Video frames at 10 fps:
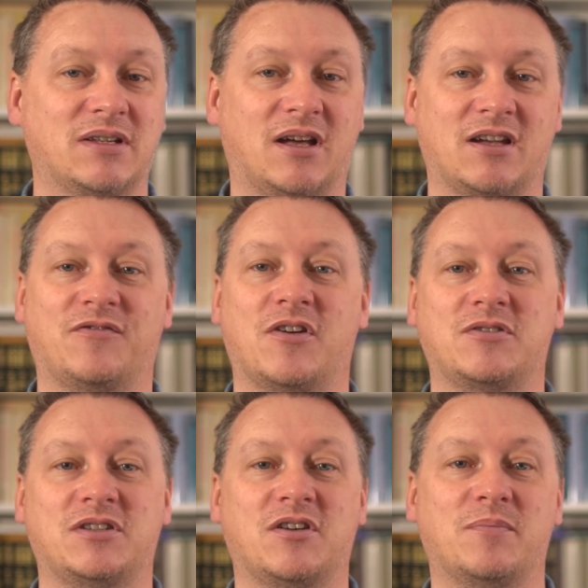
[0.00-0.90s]
like
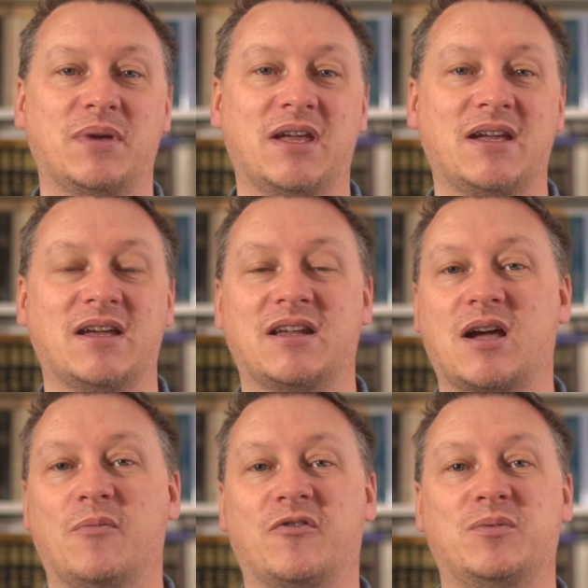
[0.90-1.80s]
focusing on being in a
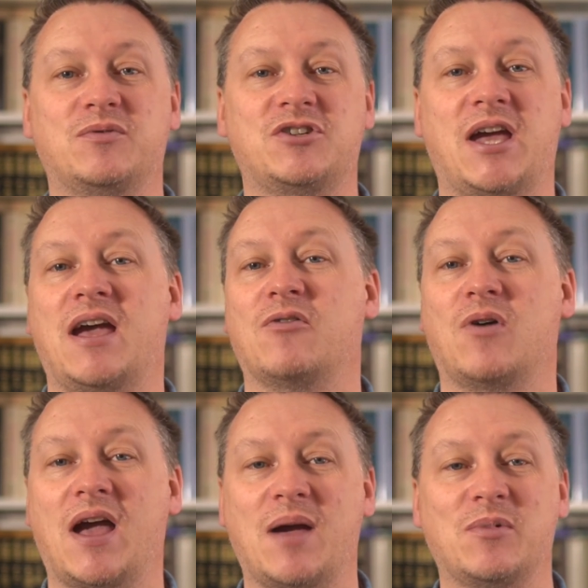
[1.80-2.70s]
comfortable chair or
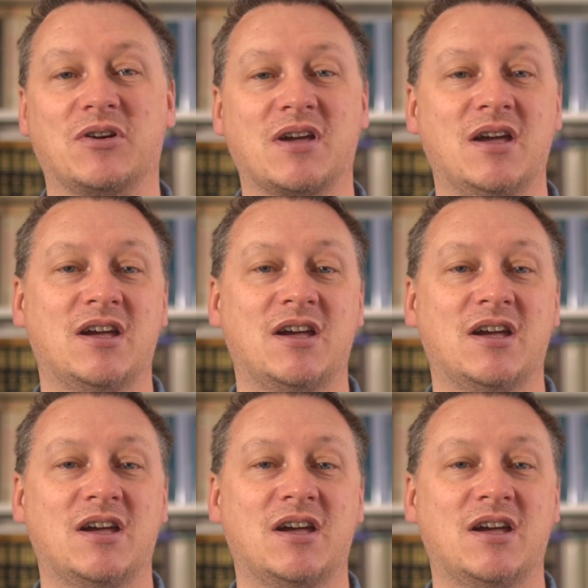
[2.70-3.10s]
hammock